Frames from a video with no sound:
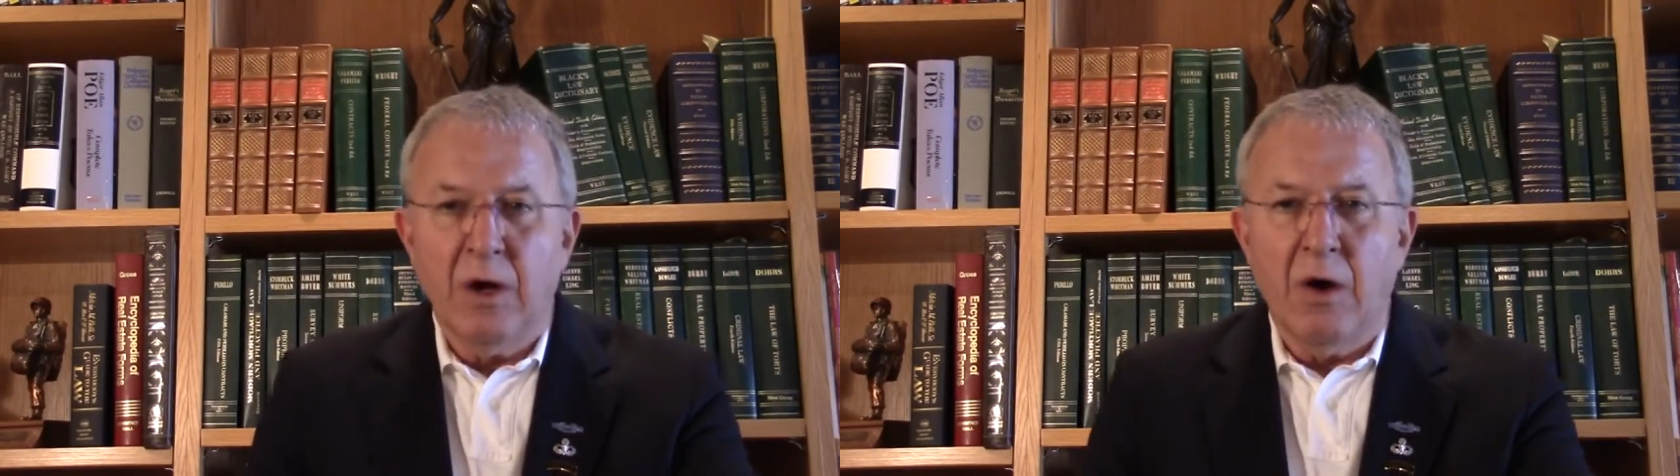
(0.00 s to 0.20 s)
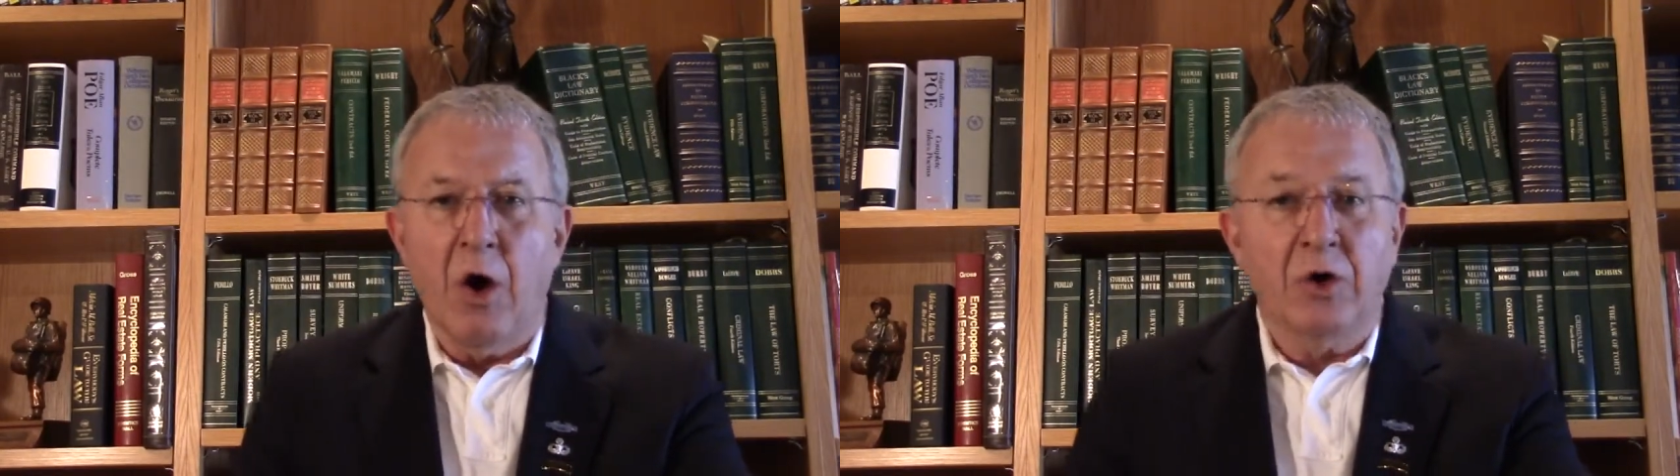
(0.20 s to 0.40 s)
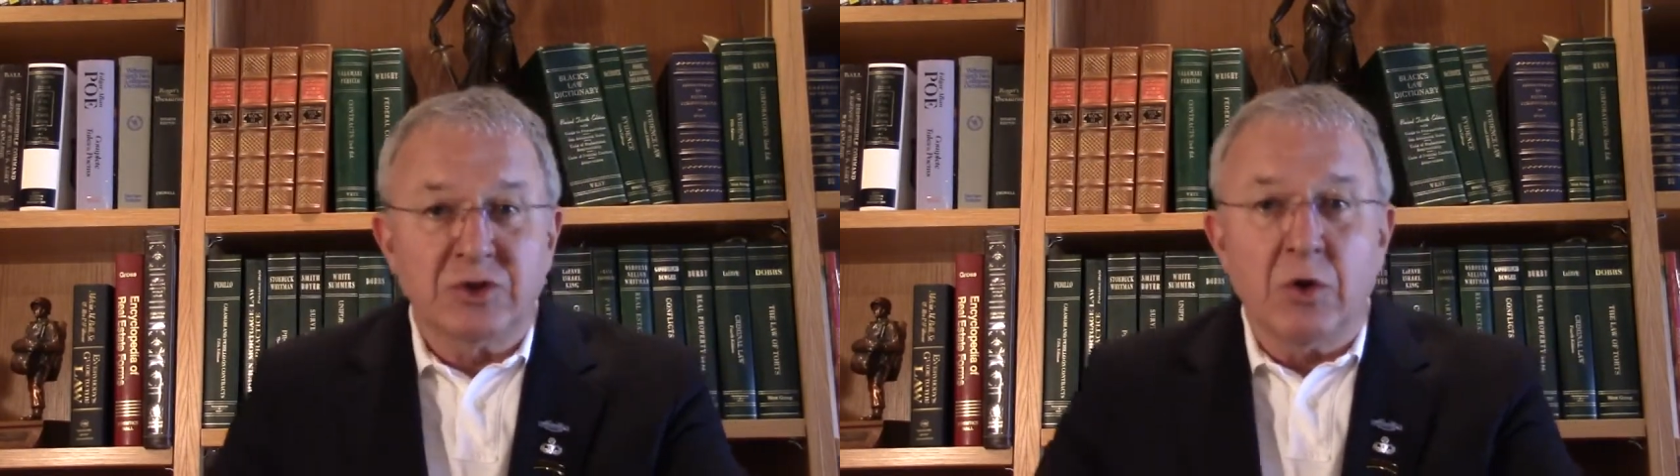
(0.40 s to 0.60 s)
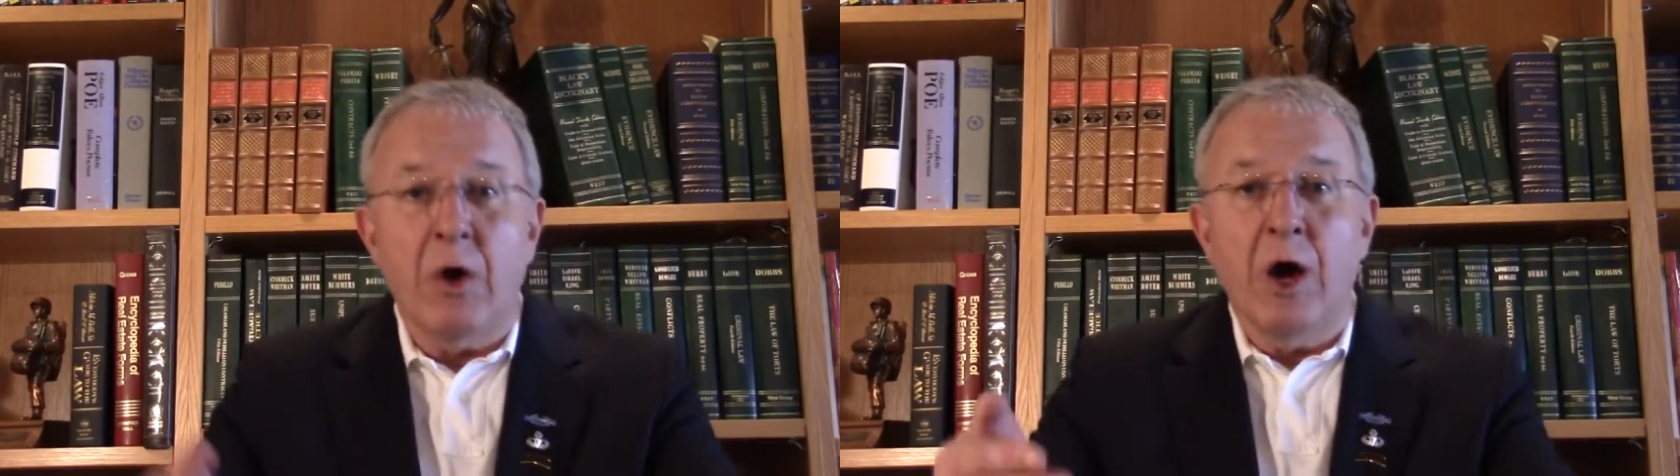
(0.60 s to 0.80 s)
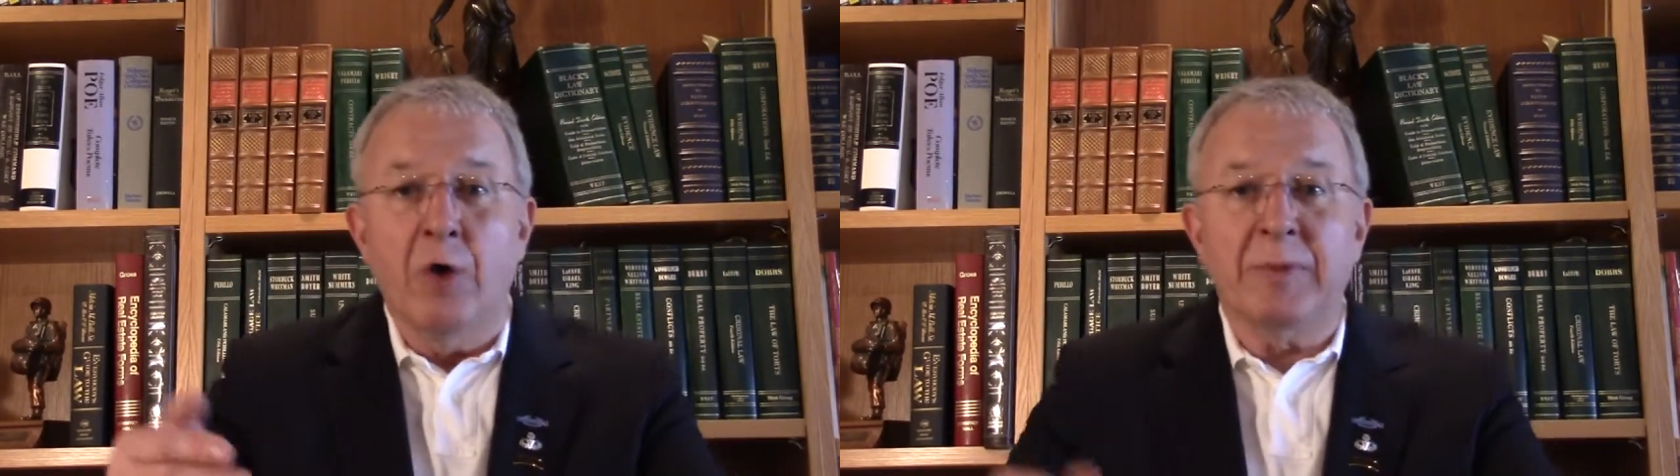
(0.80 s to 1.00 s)
also
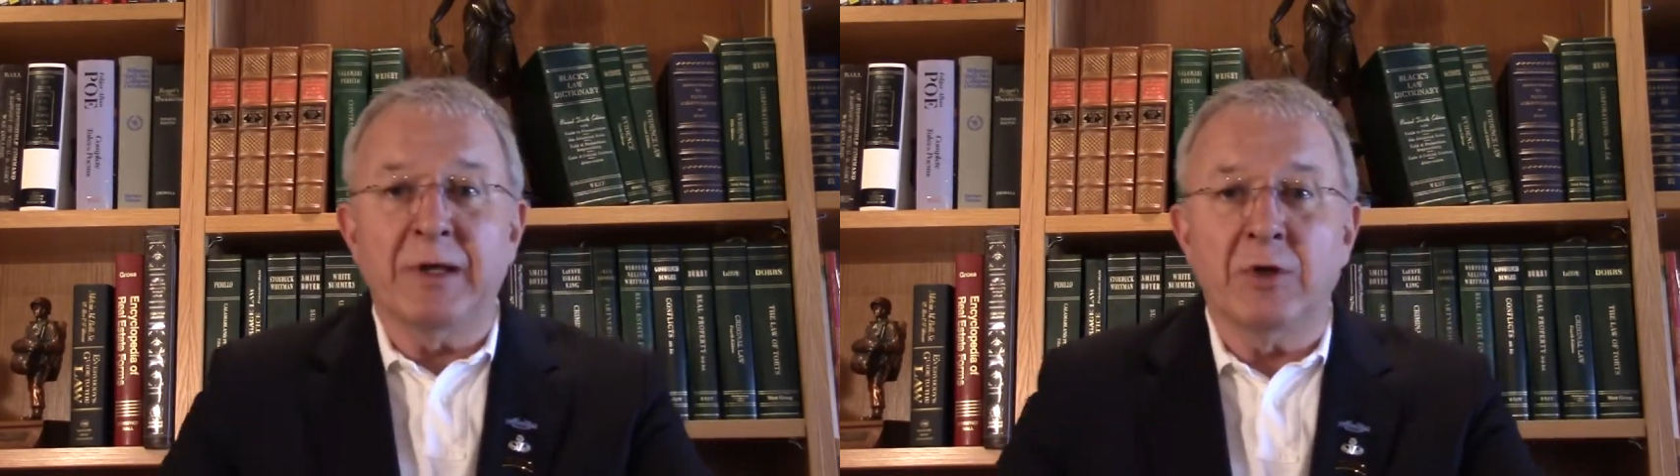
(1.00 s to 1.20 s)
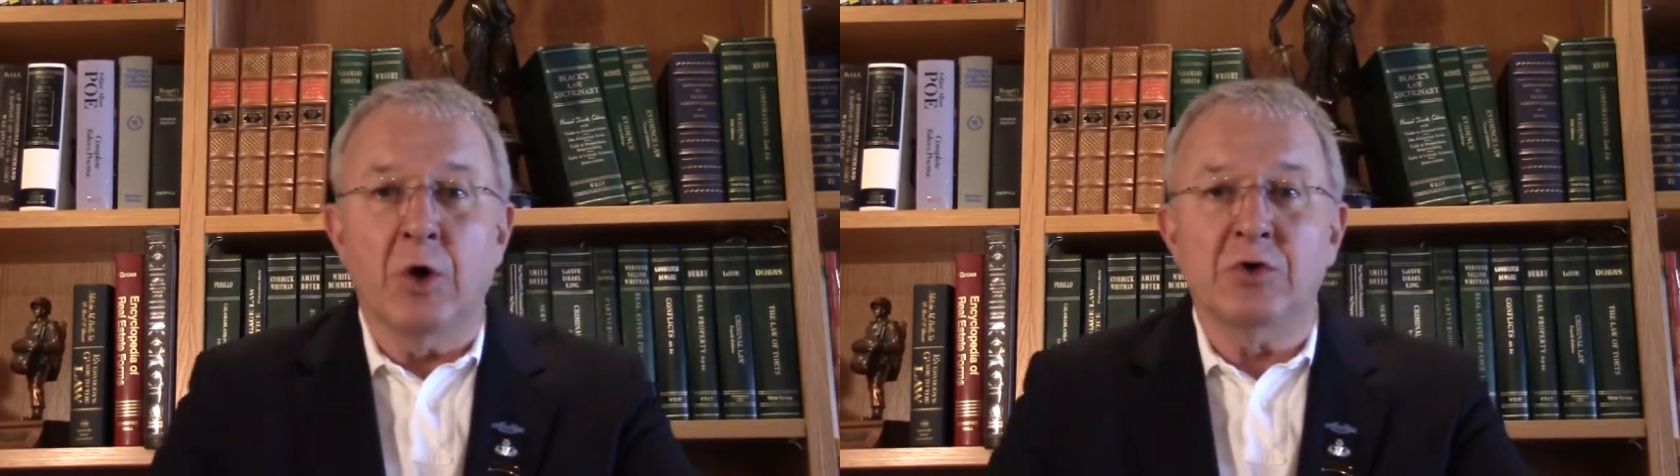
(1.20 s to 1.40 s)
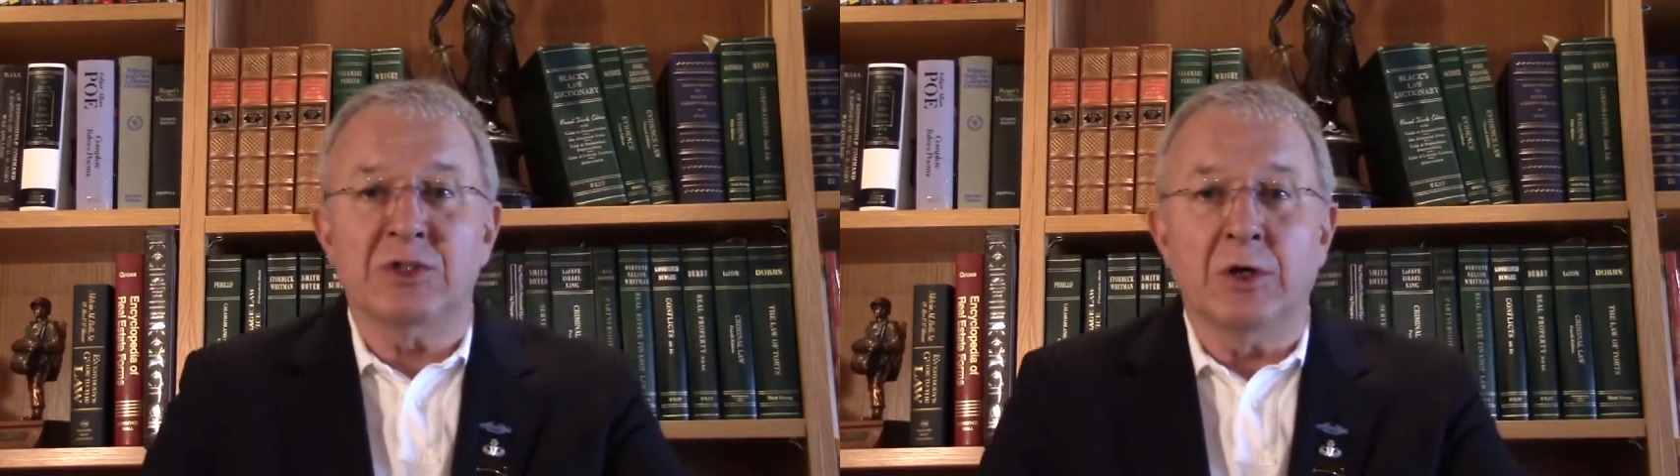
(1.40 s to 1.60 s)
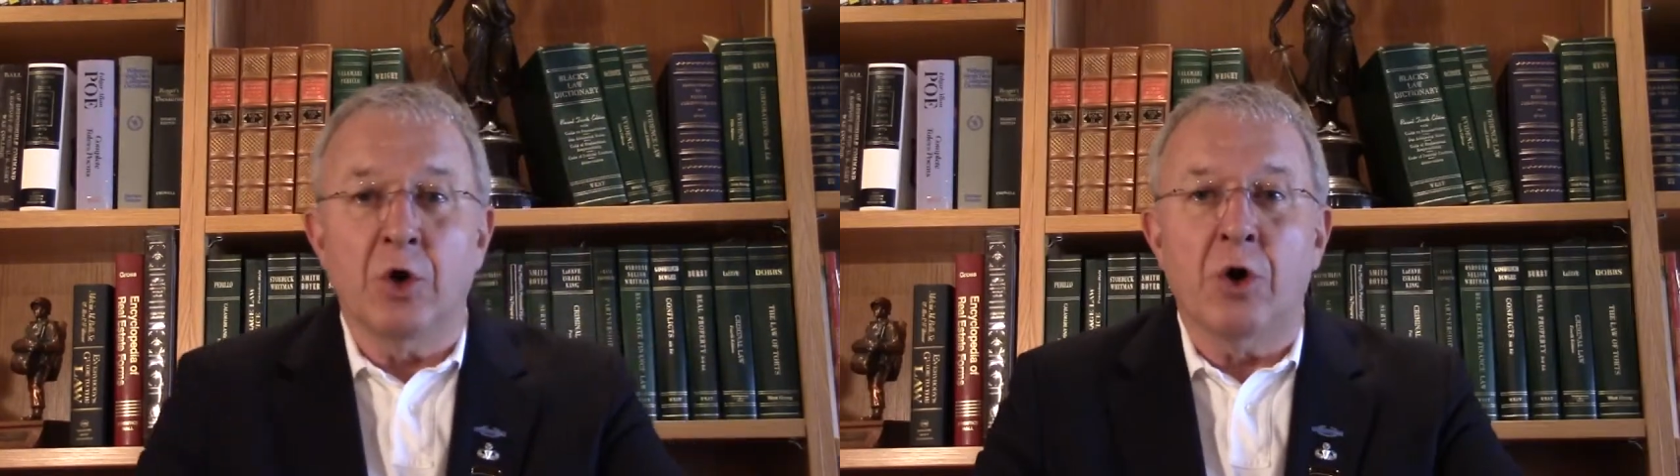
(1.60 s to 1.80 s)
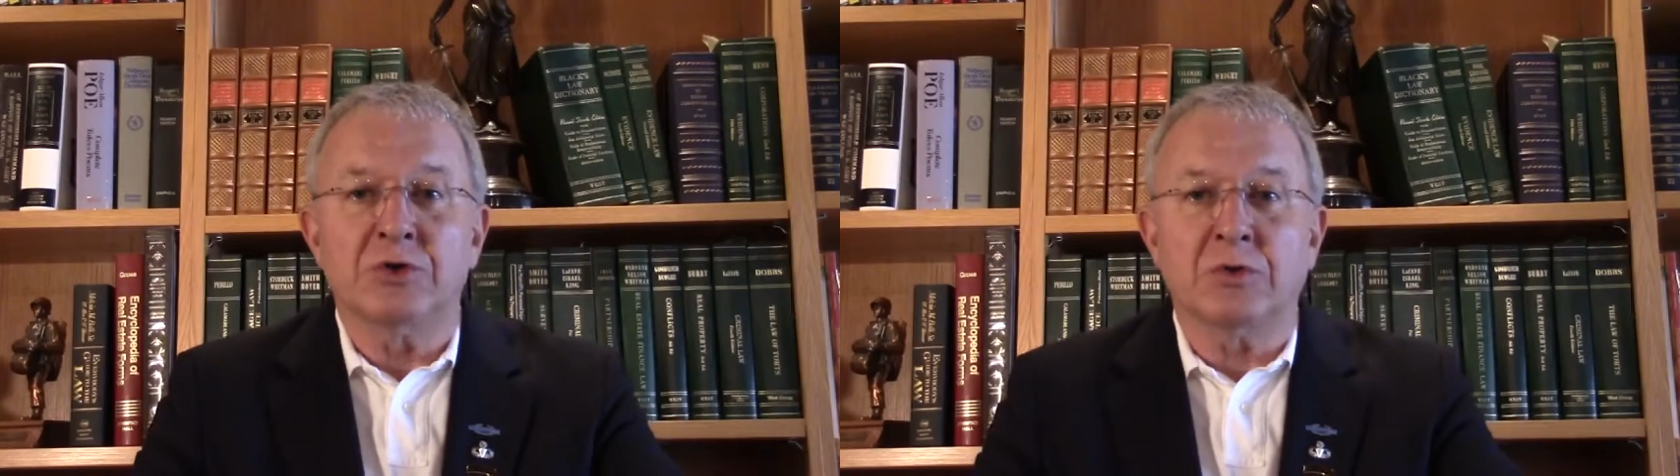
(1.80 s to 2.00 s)
helping those in
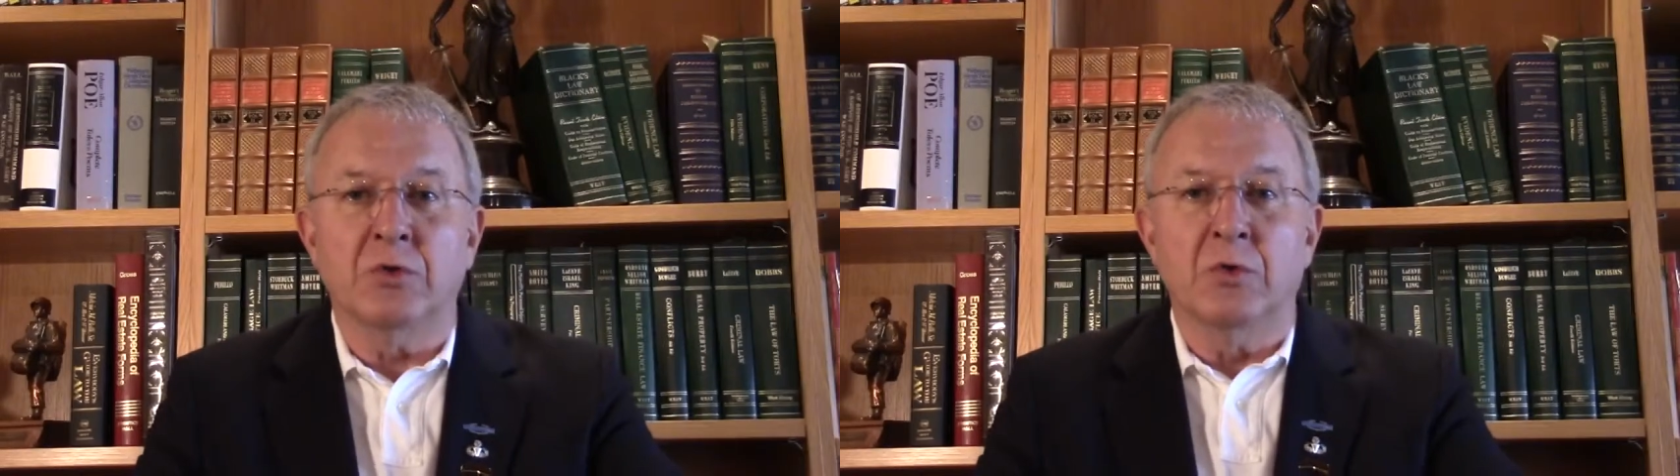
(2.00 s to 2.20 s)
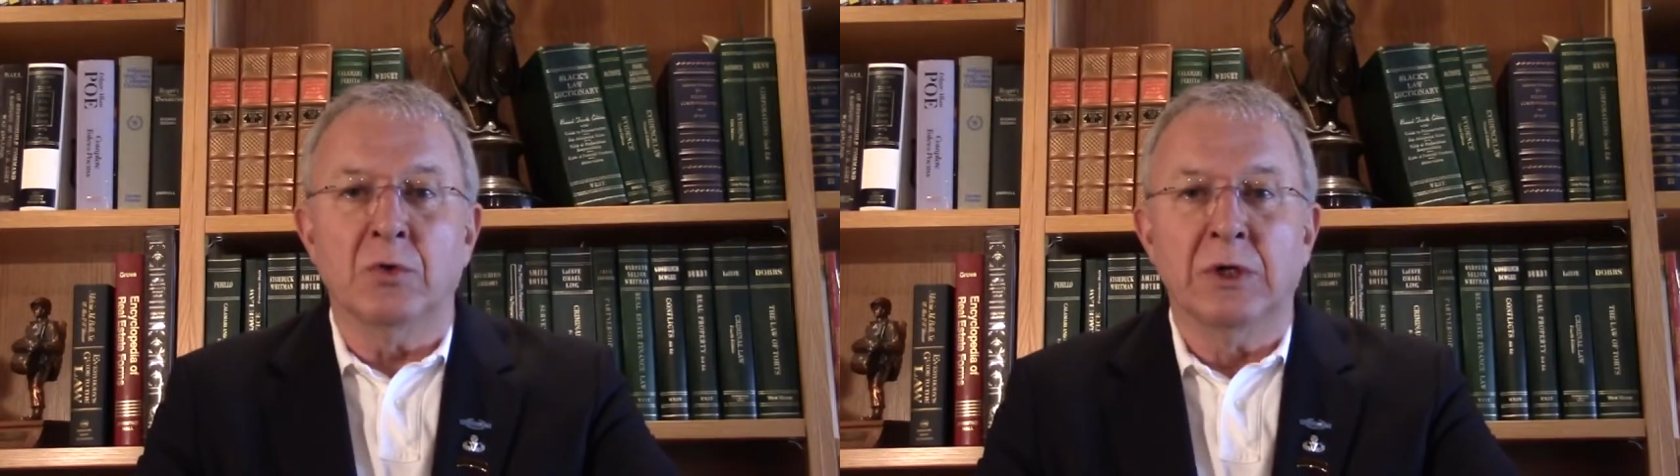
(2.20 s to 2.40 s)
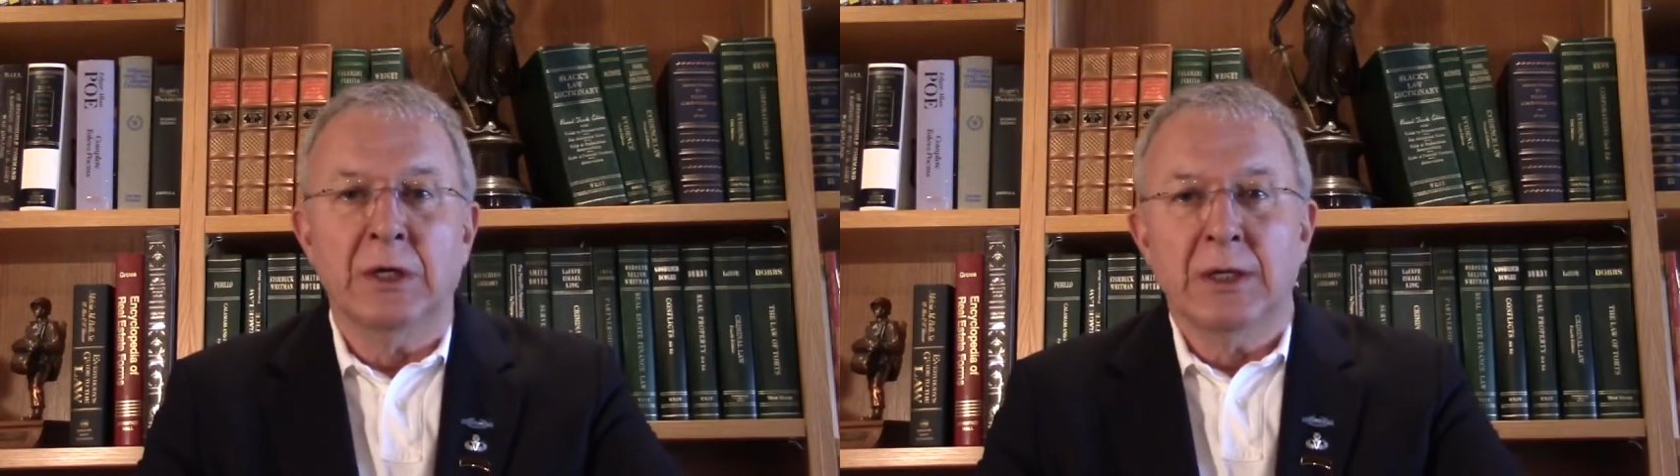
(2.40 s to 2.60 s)
law school